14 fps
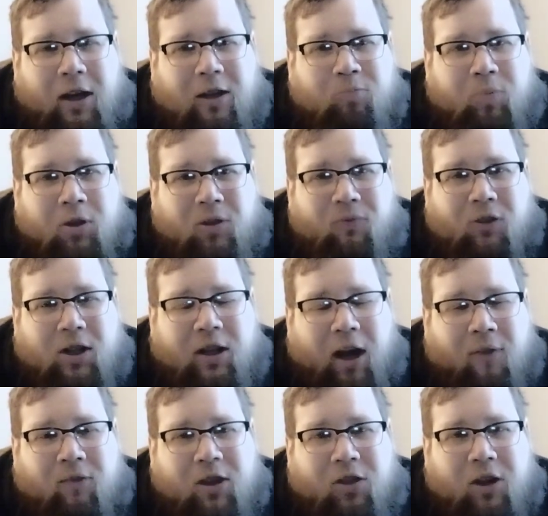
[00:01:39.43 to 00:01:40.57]
and perfect
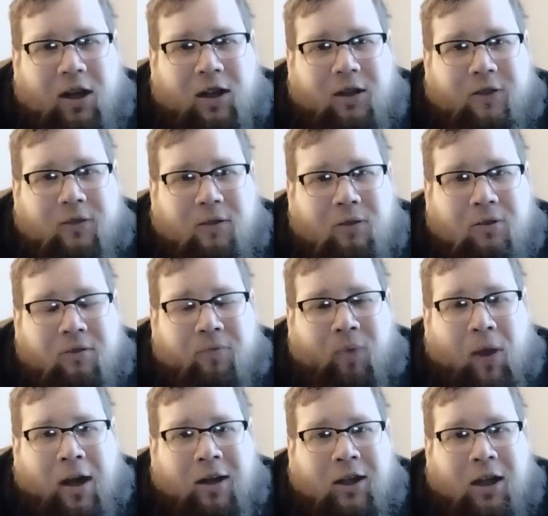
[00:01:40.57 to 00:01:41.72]
everything.
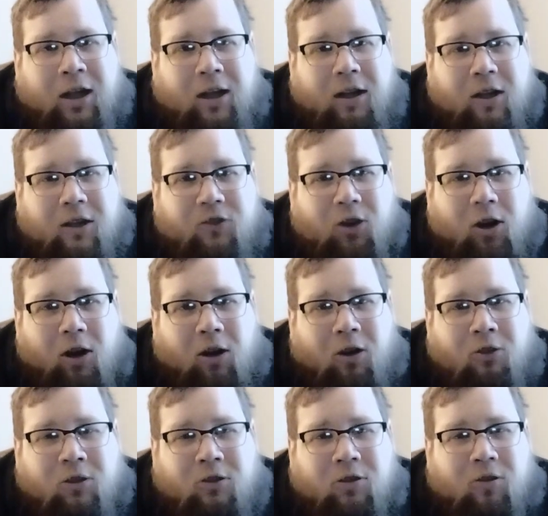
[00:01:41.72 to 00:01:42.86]
As
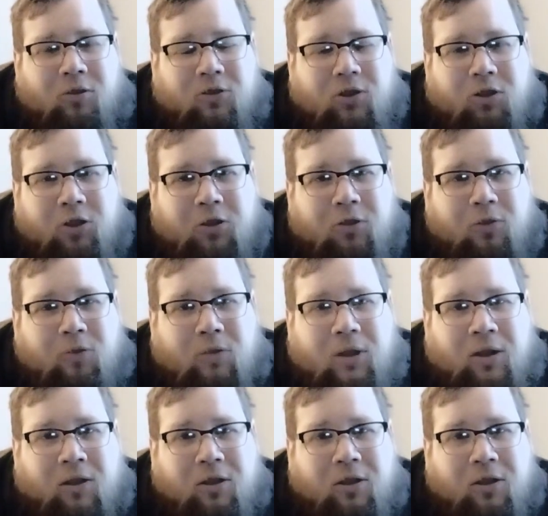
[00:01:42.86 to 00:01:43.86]
all girls do.